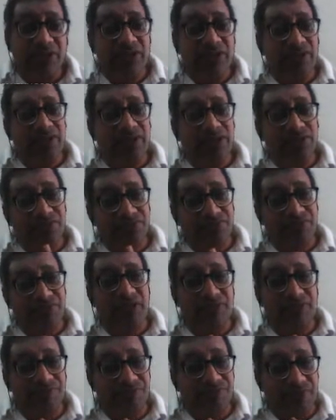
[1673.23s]
it is
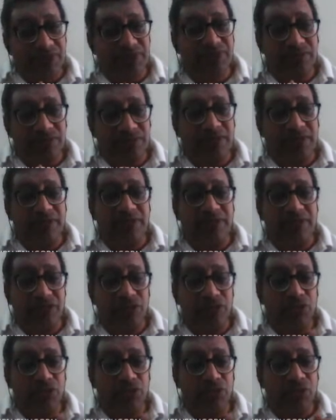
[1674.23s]
15 plus 10
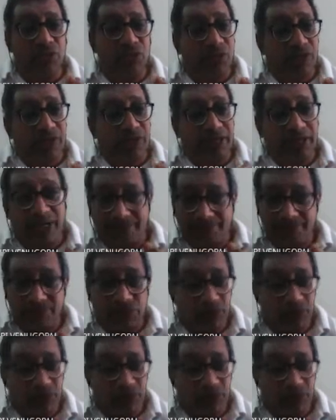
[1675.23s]
into random.